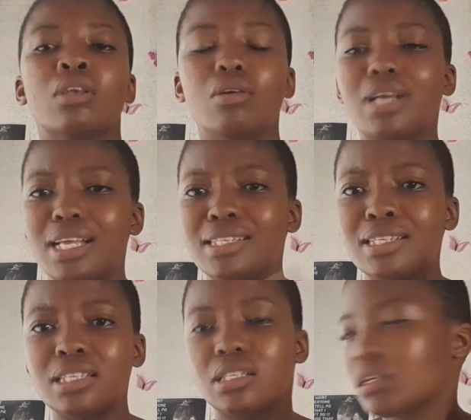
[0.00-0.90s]
You guys,
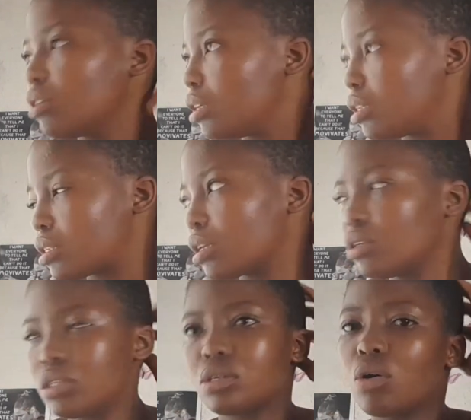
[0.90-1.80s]
it
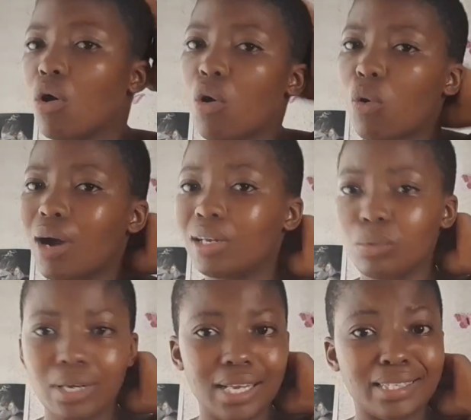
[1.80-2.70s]
sounds so awkward
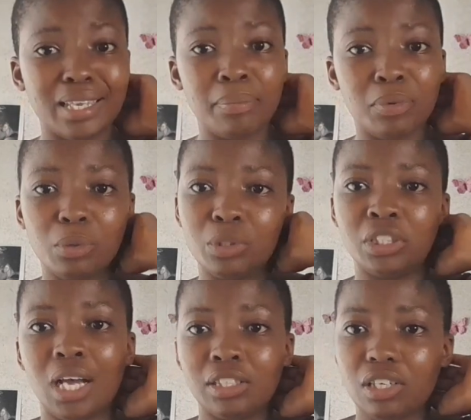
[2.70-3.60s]
when I say
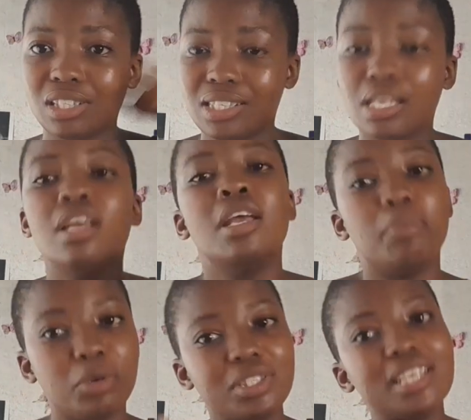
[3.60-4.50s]
Beauty. I'd rather say
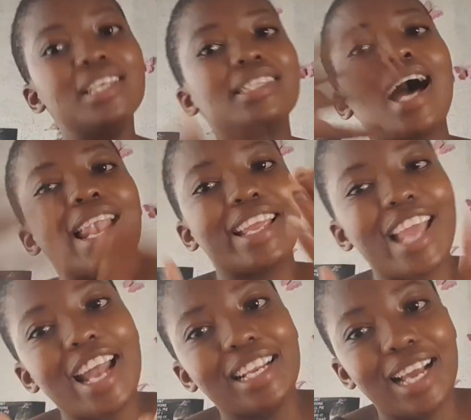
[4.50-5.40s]
Beauty is
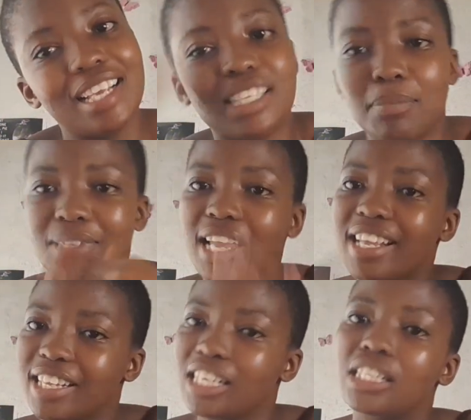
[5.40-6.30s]
Alanyan, guys. I'm
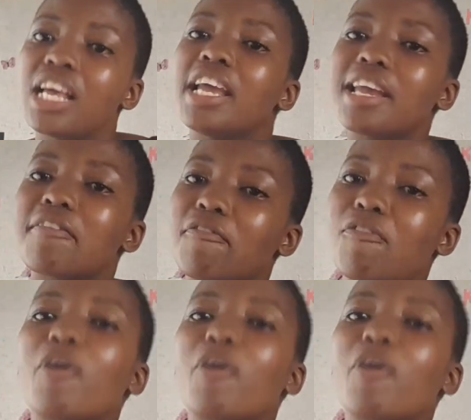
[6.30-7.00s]
saying this in